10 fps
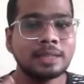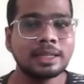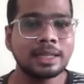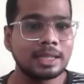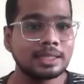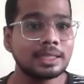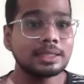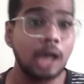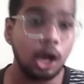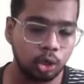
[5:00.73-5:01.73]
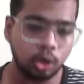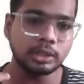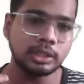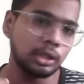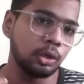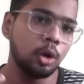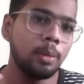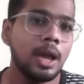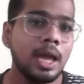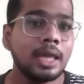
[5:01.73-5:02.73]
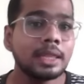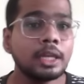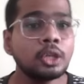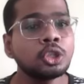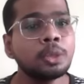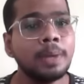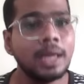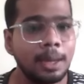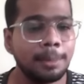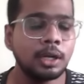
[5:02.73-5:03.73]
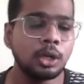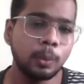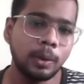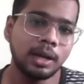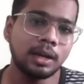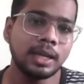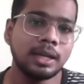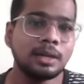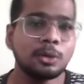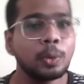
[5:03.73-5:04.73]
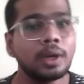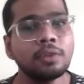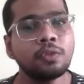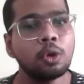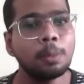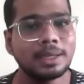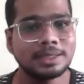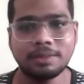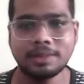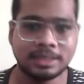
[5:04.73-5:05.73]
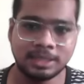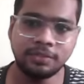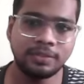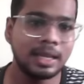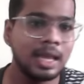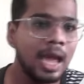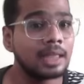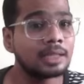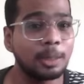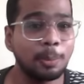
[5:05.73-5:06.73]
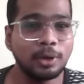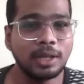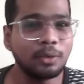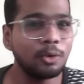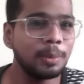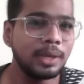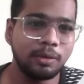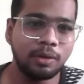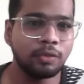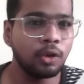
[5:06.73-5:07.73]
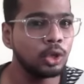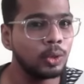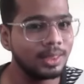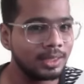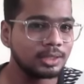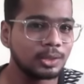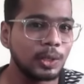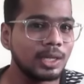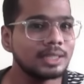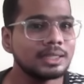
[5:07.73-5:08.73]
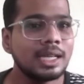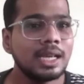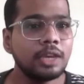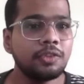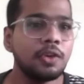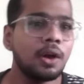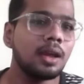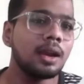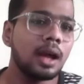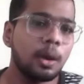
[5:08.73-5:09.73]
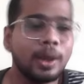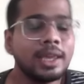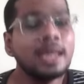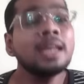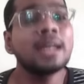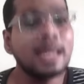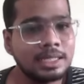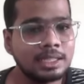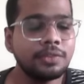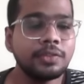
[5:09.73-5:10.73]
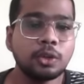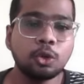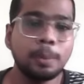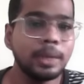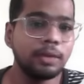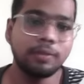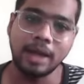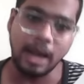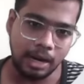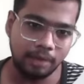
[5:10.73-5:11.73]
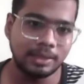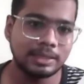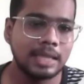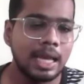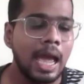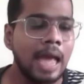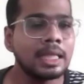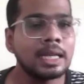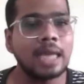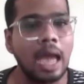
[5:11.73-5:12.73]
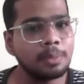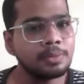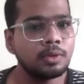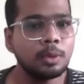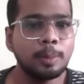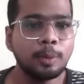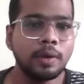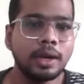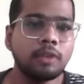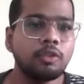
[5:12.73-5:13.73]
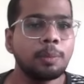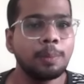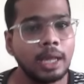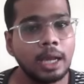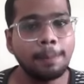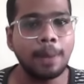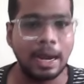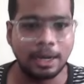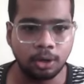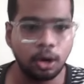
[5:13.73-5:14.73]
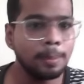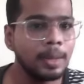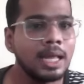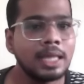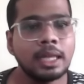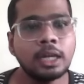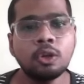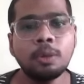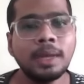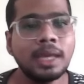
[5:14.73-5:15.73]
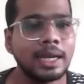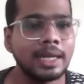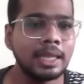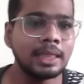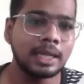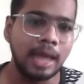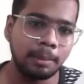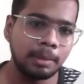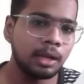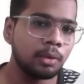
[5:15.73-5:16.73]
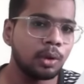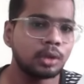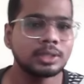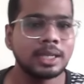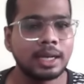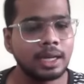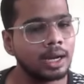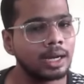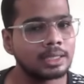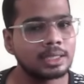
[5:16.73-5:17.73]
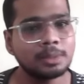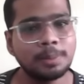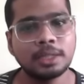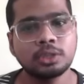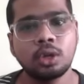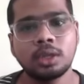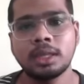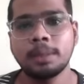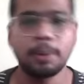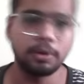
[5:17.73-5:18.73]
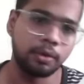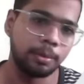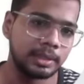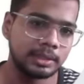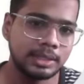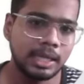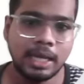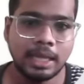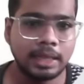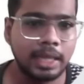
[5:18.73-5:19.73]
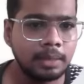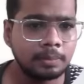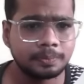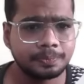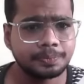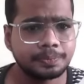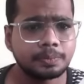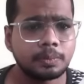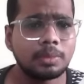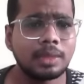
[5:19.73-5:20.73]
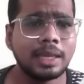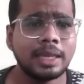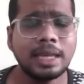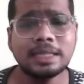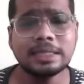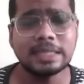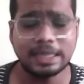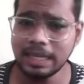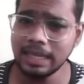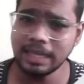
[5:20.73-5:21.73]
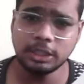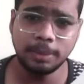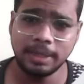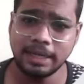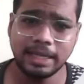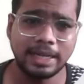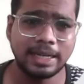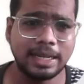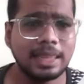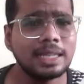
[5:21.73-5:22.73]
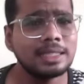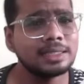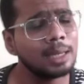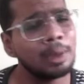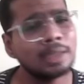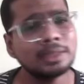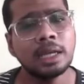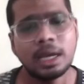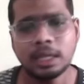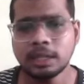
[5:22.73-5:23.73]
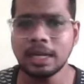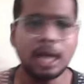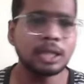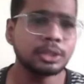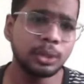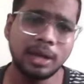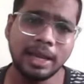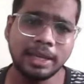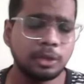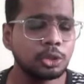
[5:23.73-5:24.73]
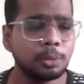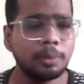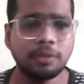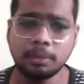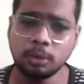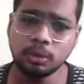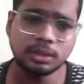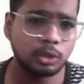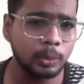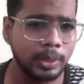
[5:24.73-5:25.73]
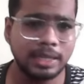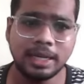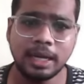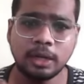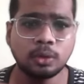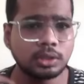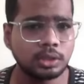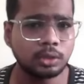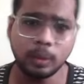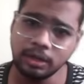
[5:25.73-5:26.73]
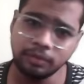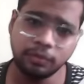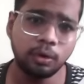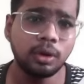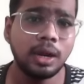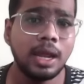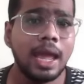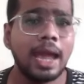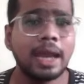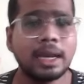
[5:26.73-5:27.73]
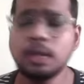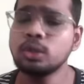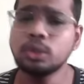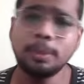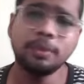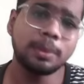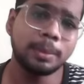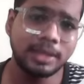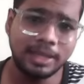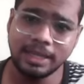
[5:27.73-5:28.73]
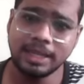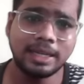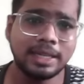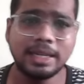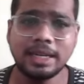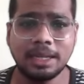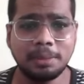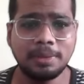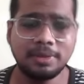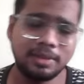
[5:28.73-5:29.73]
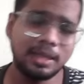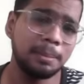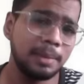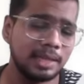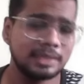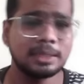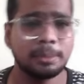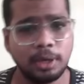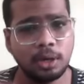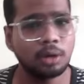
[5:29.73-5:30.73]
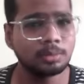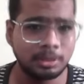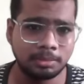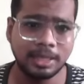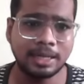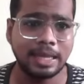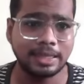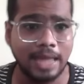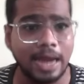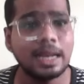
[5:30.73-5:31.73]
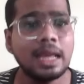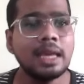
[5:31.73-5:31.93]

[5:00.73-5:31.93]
and cultures across the globe. Then you should be able to work in 24 by 7 shift, and the support that will be given for you in this role is, if you are working in night shift, you will be given allowance, and then cabs will be provided for pickup and drop. Then you will be getting the timely rewards and recognitions based on the performance. Then here is the eligibility criteria, that is same as the last role, like you should be from 2023 and 2024, and you should be from a 3-year degree like B.Sc, B.Sc, B.Com, something like that.